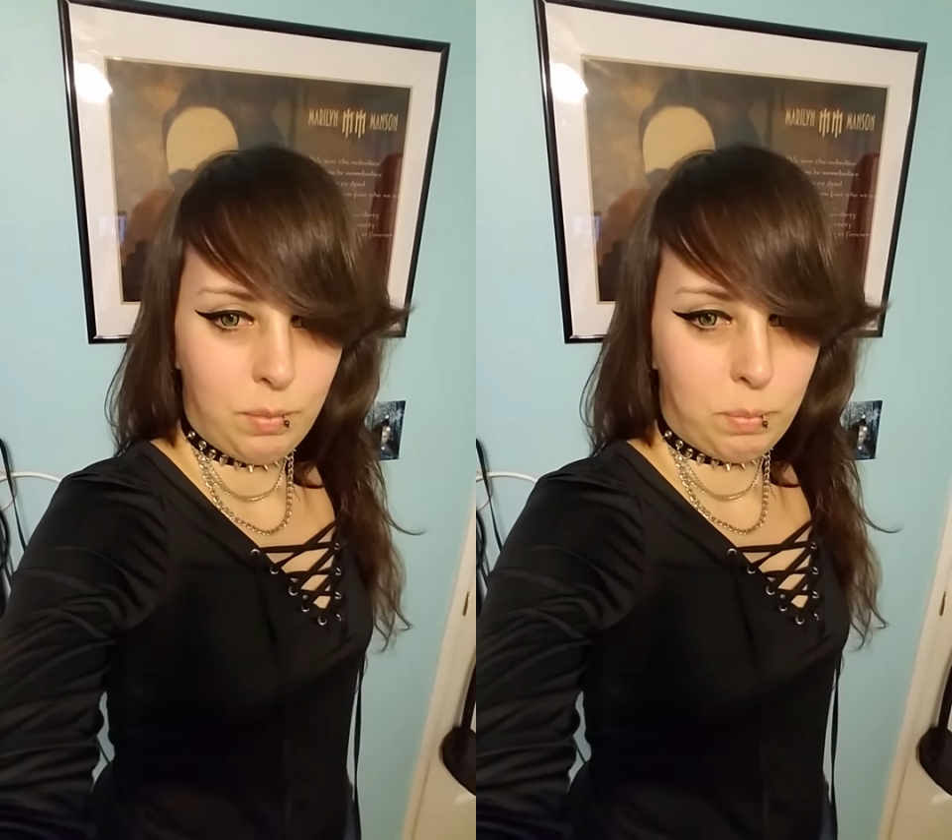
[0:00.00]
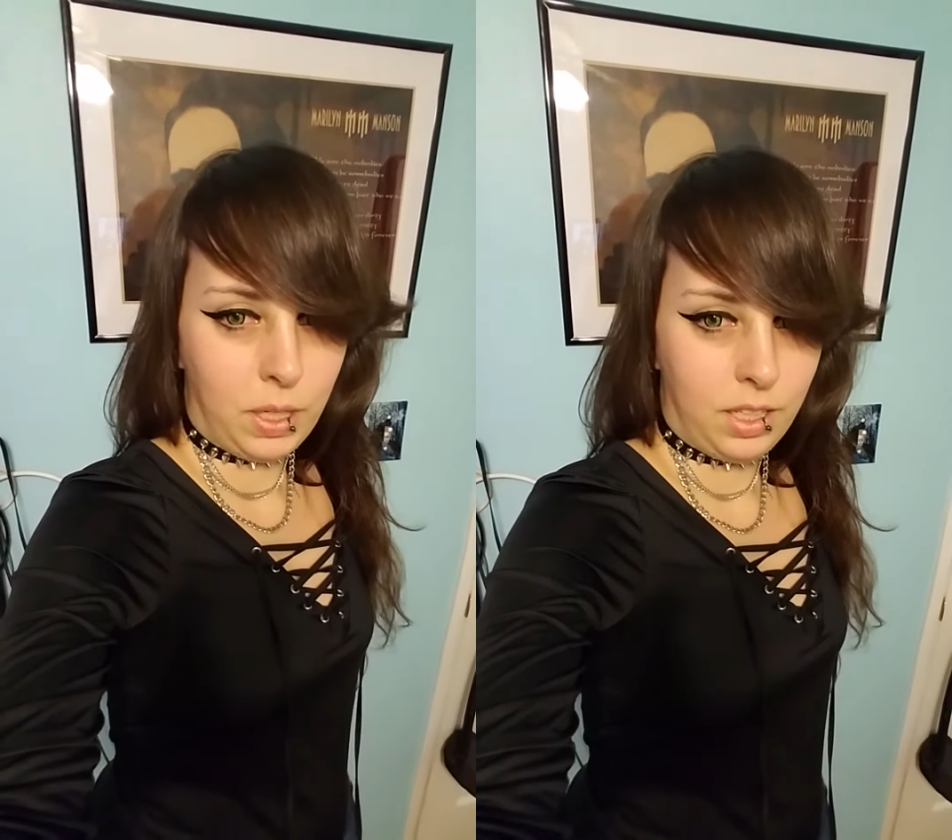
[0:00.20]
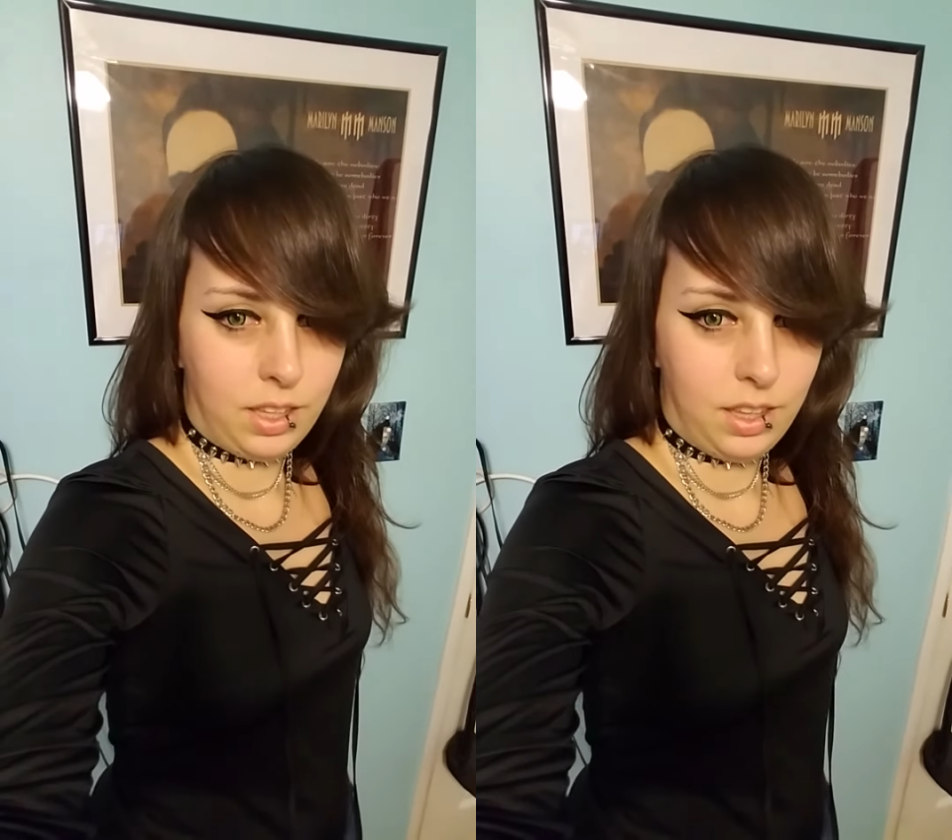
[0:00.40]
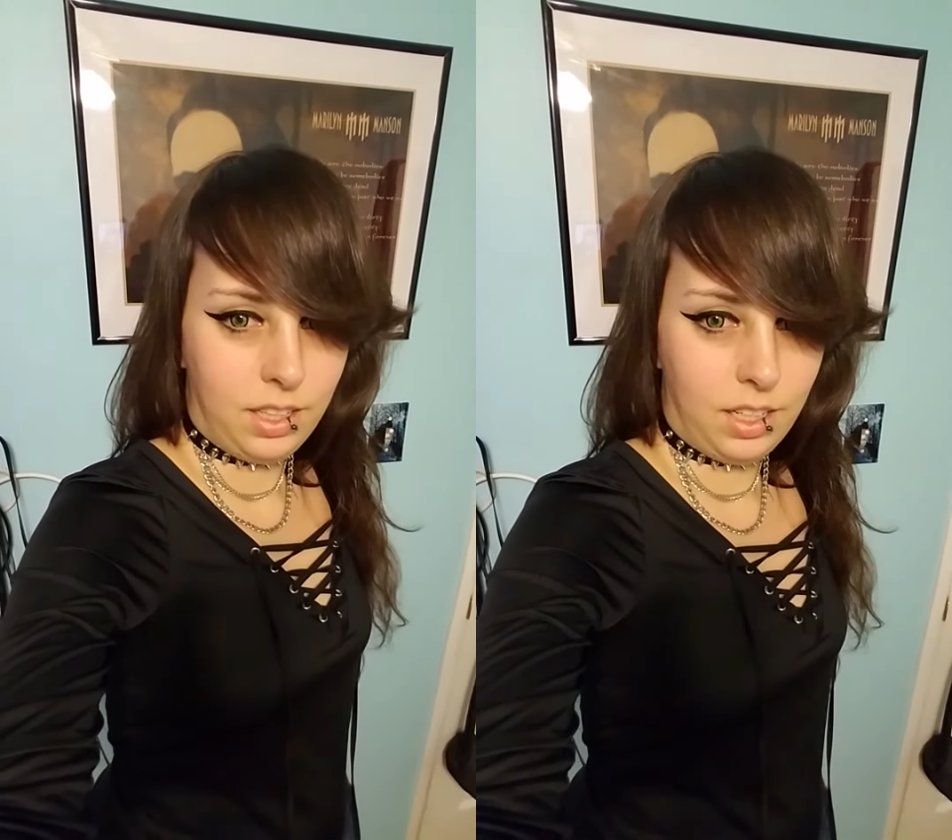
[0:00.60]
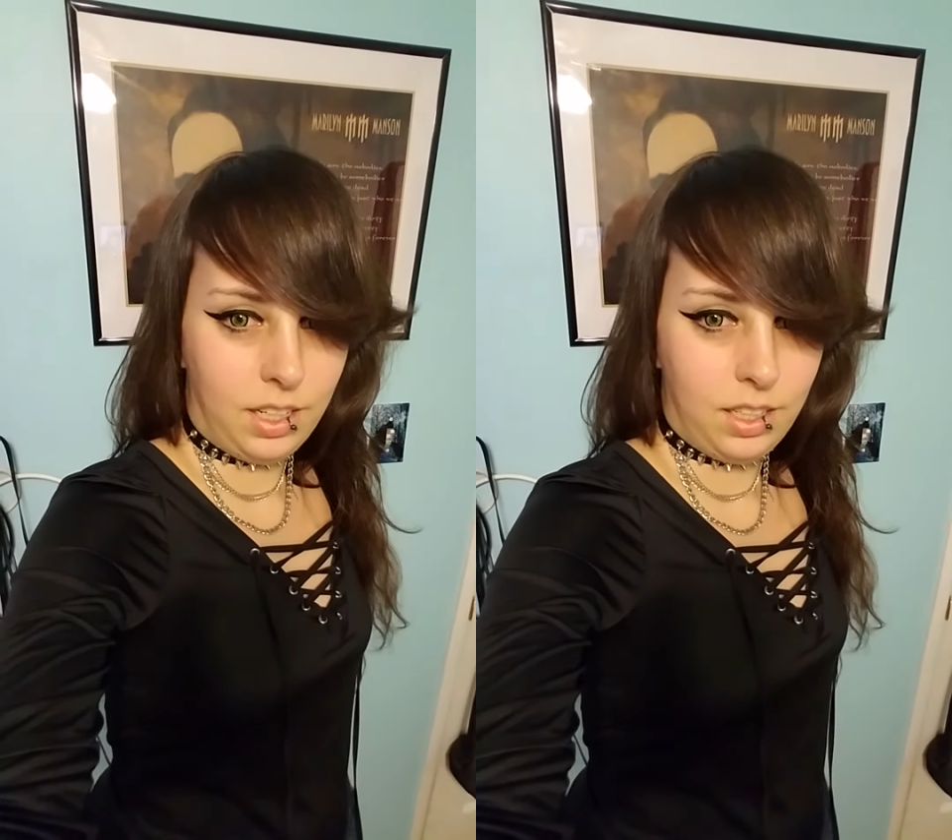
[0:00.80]
But
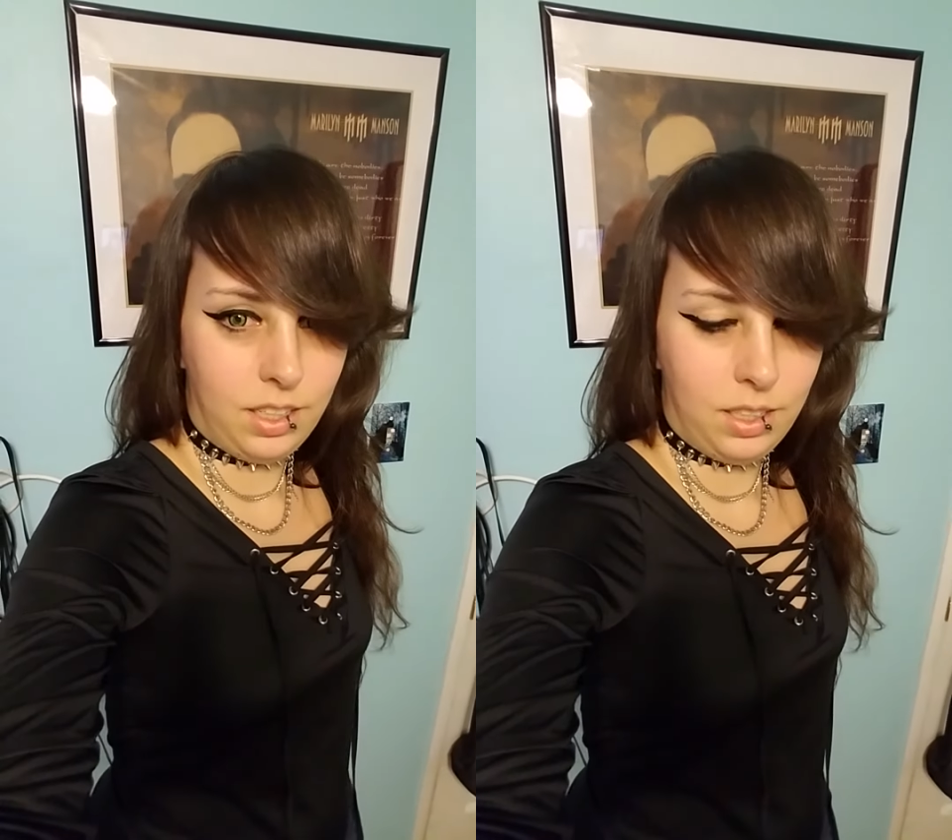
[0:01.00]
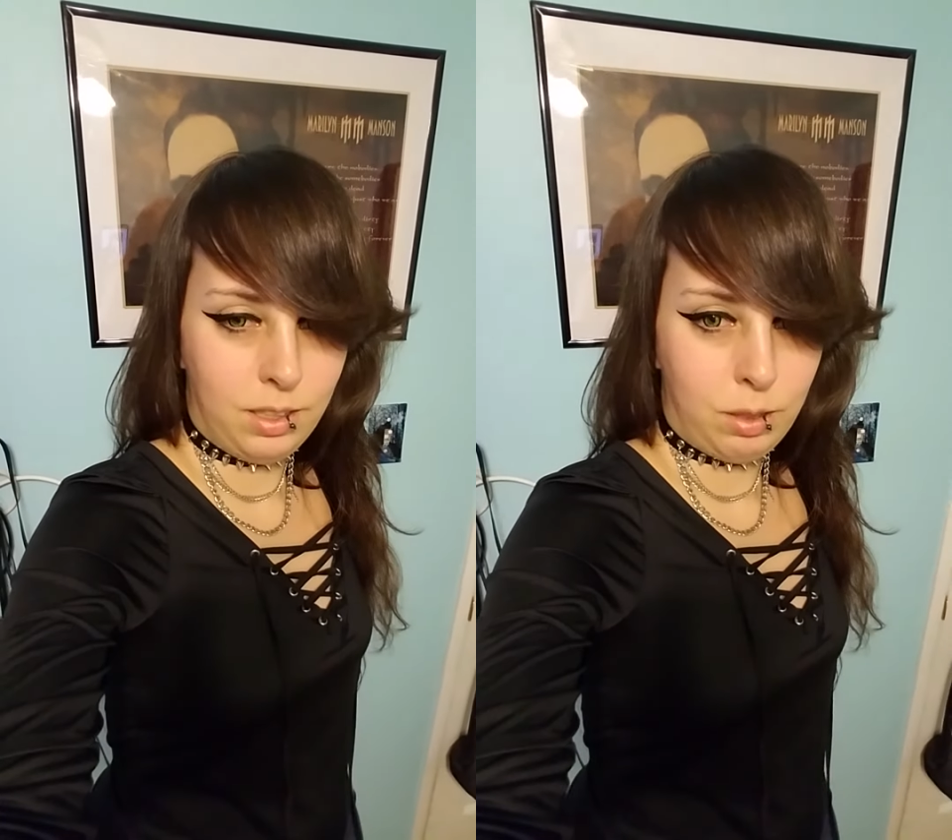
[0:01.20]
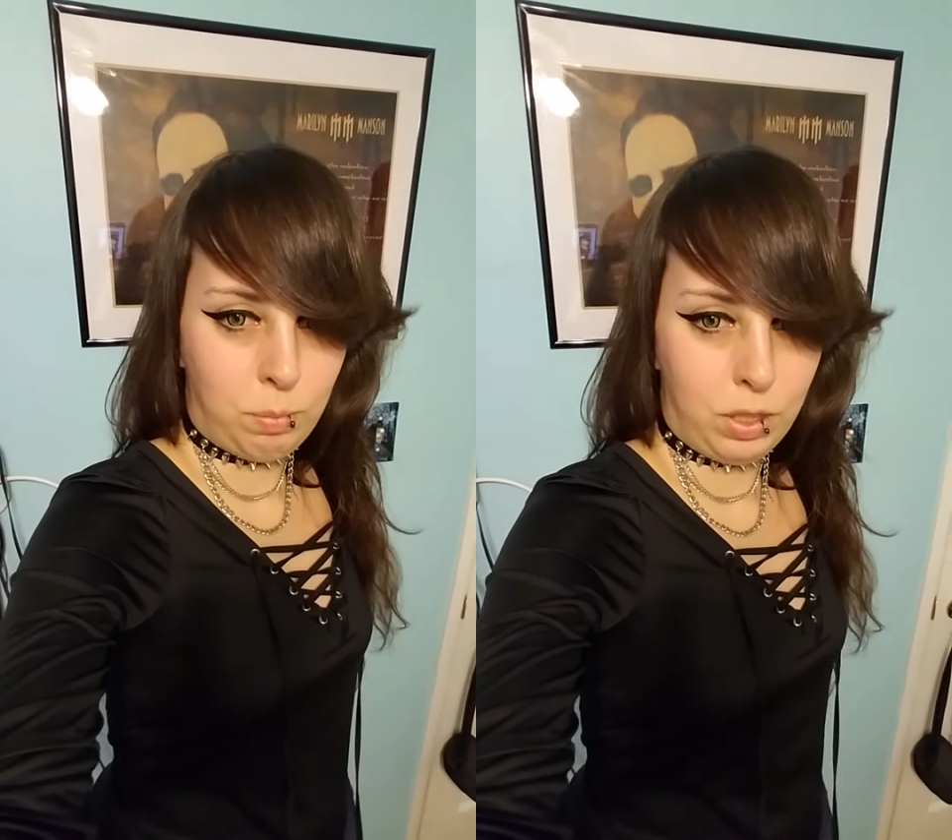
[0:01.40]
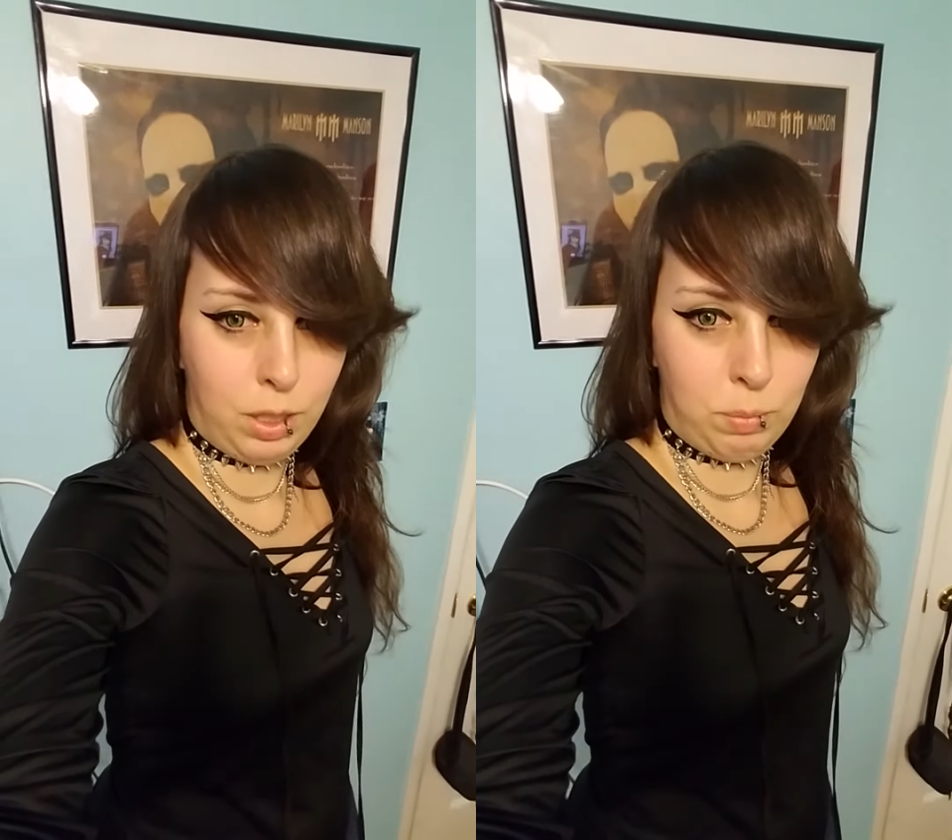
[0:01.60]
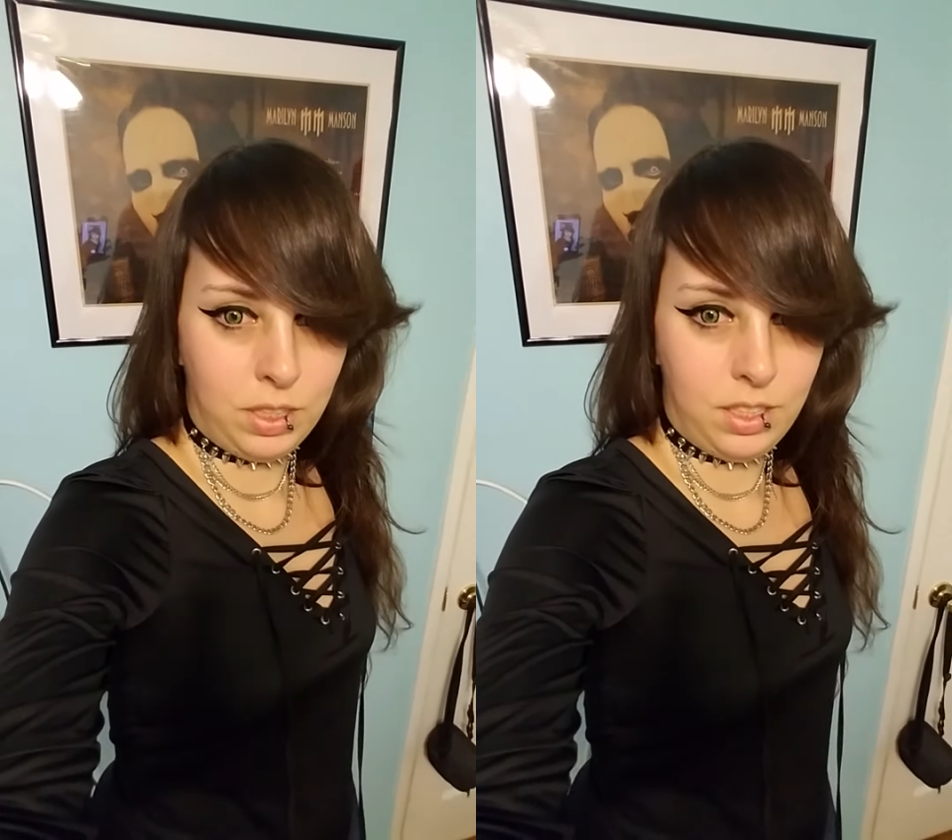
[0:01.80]
that is pretty
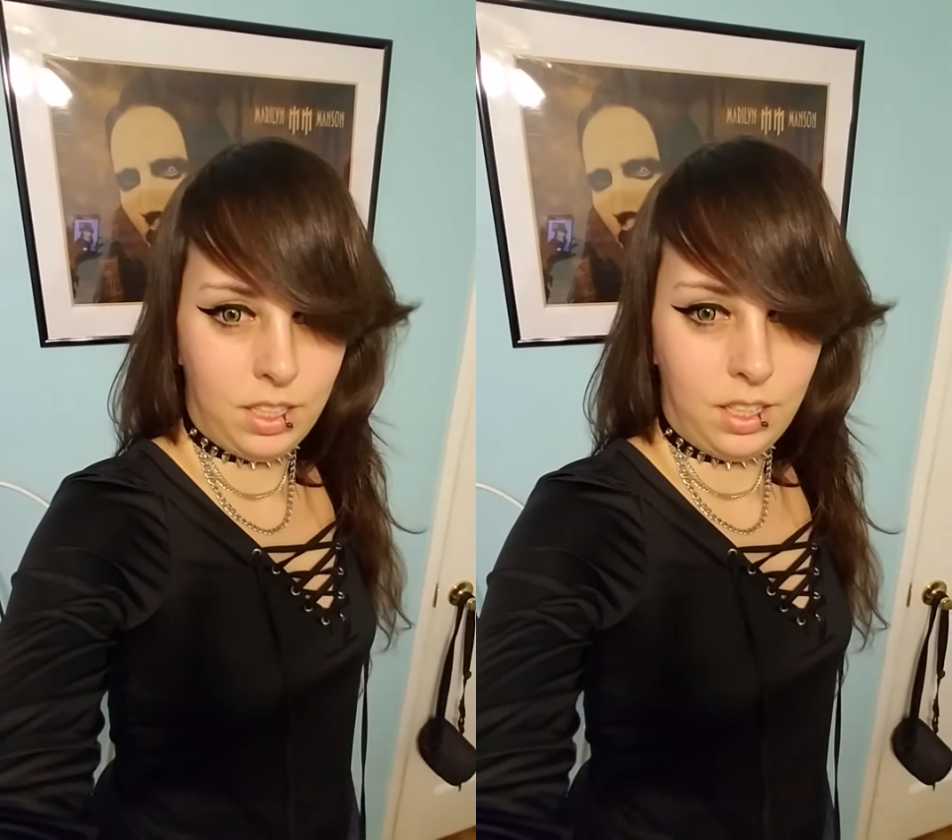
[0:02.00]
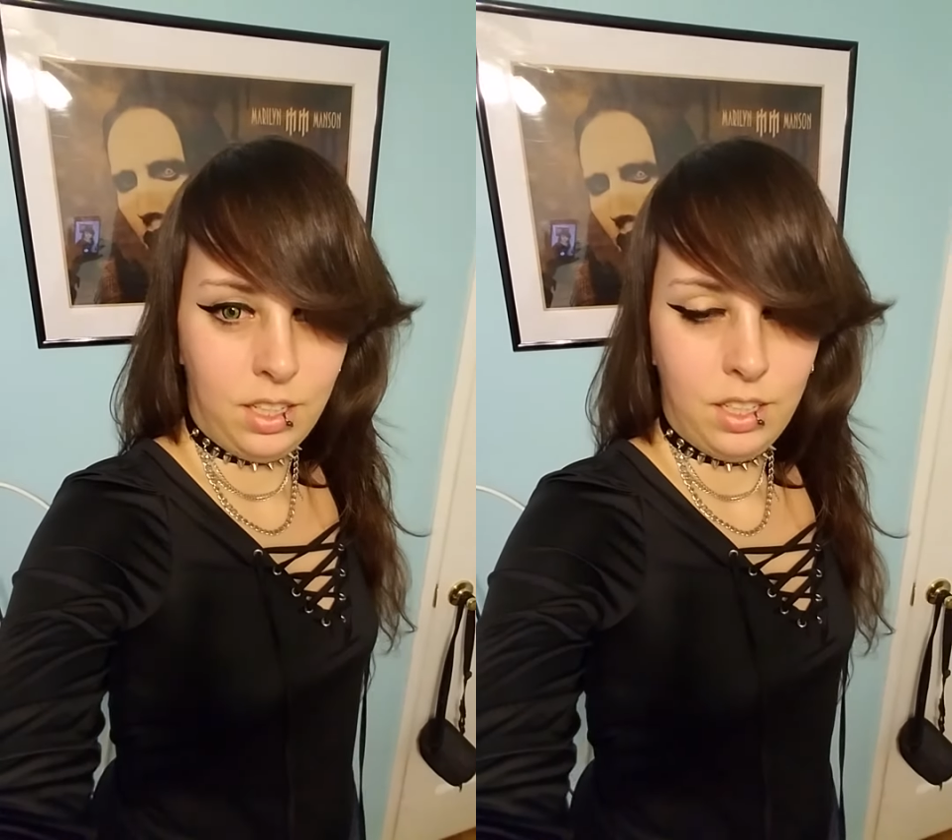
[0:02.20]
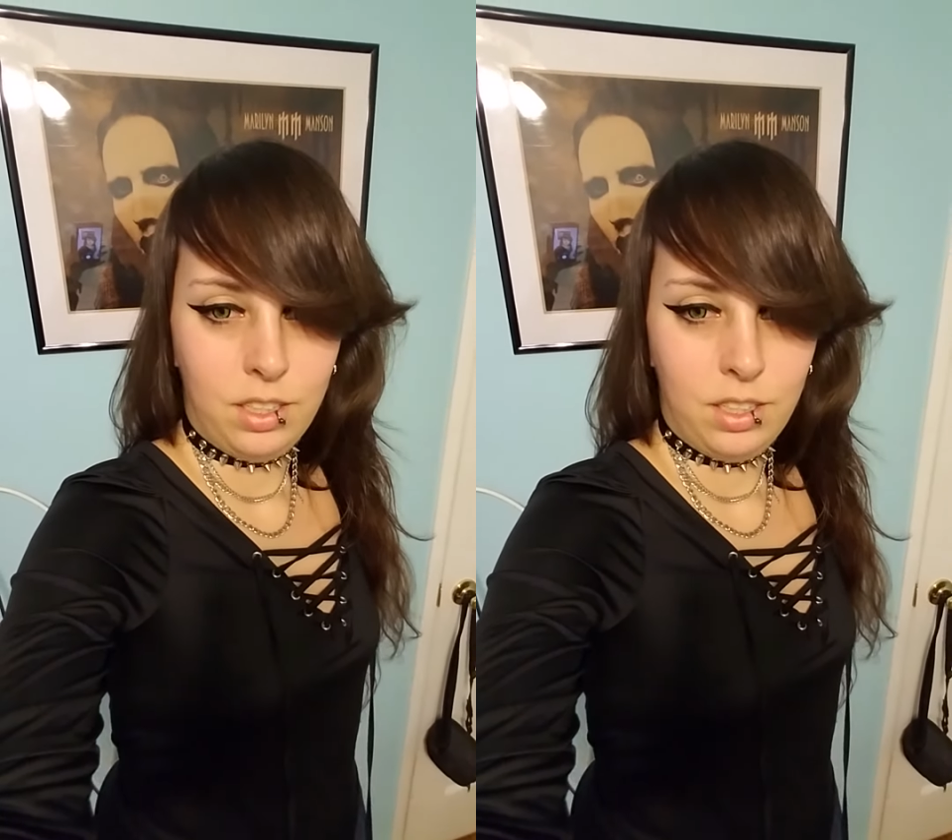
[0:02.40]
much it.